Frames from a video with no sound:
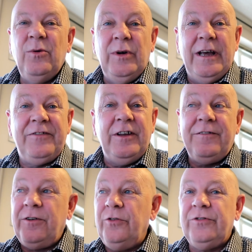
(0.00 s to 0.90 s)
We left
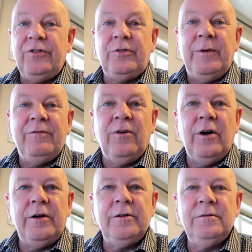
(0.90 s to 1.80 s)
it, Frozen had just been
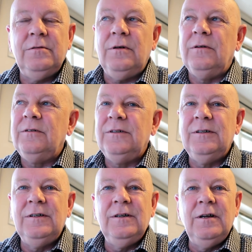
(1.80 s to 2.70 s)
fired. Huh,
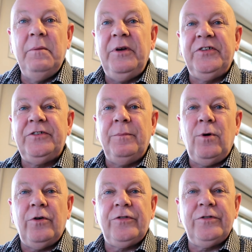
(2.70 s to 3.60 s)
Mr.
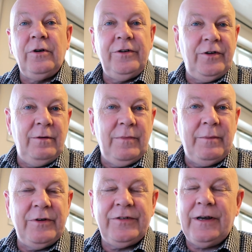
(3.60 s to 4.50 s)
Boss got his own
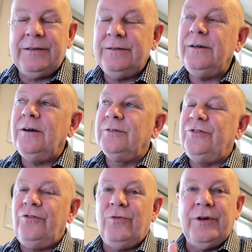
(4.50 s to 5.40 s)
mama-san. Ah,
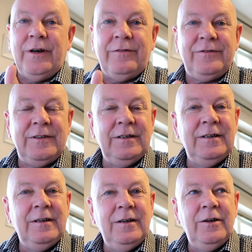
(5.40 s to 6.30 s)
sure enough.
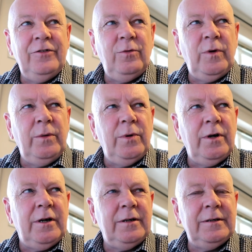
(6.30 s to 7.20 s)
So we
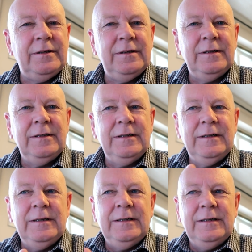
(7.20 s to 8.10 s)
were,
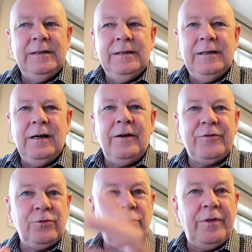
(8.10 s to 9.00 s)

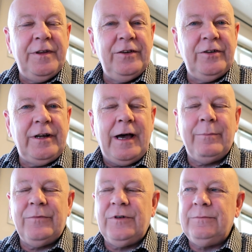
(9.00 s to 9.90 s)
after all the things that
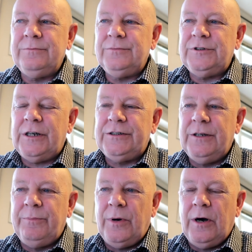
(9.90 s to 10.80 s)
happened, sat in
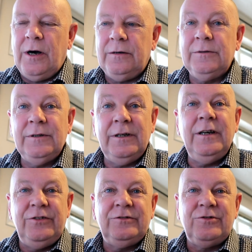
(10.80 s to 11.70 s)
the bar,
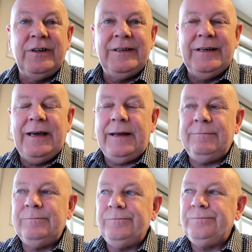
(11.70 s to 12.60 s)
he's drinking again.